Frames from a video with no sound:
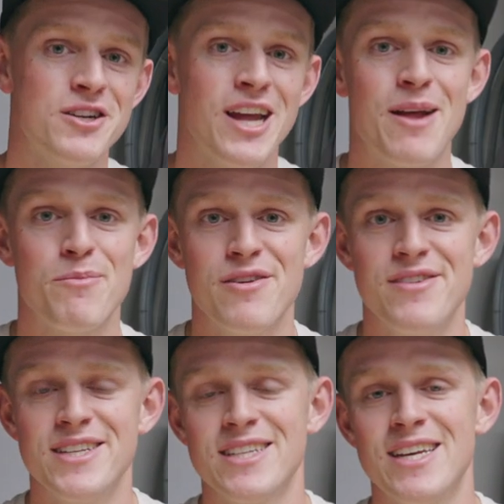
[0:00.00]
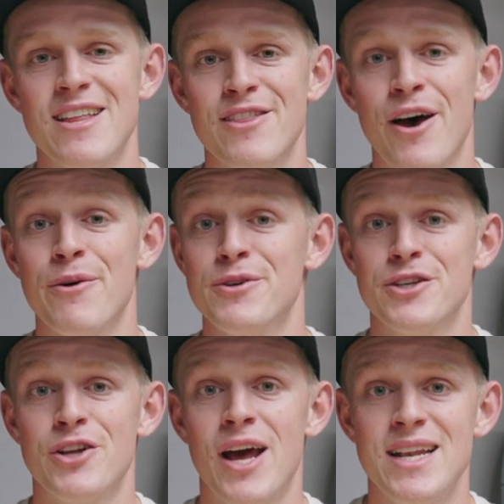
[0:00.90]
looked at it previously, and thought it was a
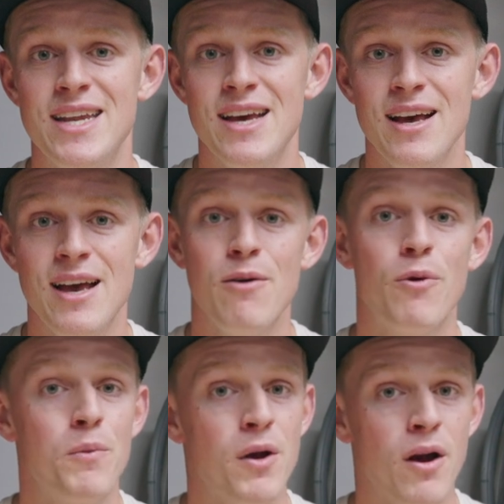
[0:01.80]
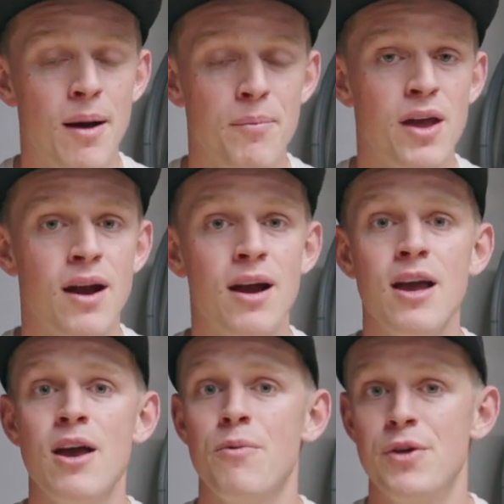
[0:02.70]
good idea. When we were up there,
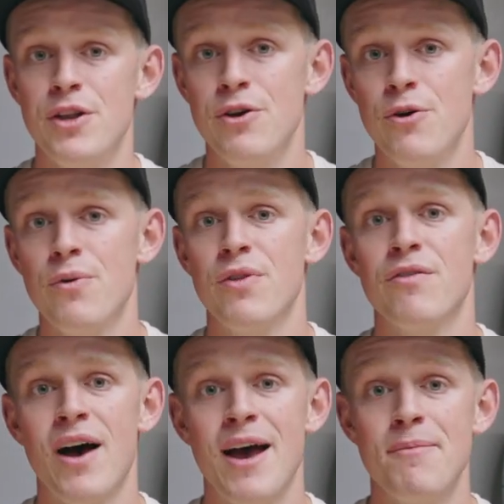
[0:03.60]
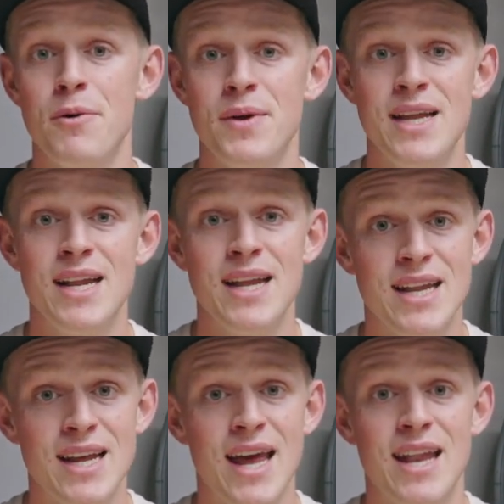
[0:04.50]
we knew the vibe that we needed
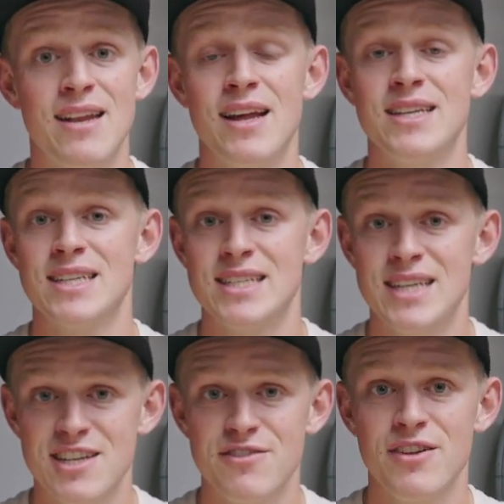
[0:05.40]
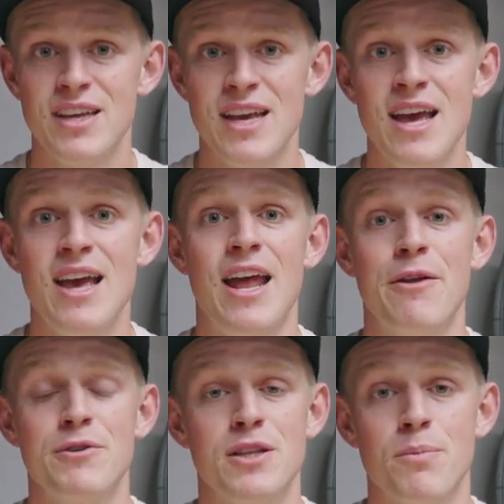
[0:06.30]
to get it done successfully, and
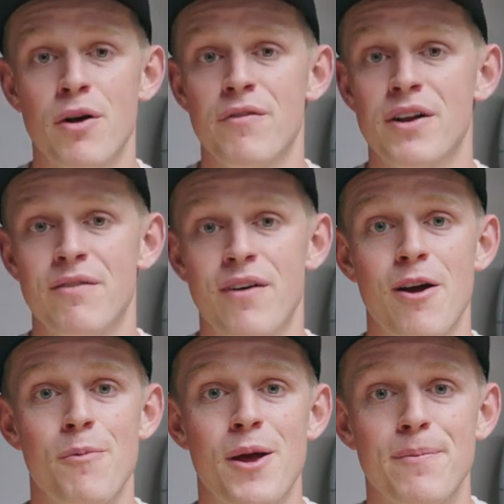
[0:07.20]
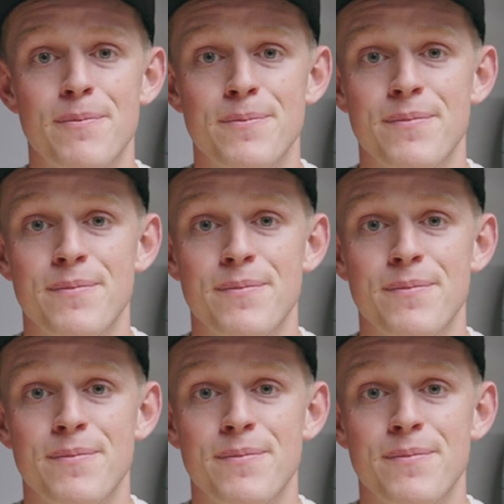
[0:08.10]
it was the perfect environment.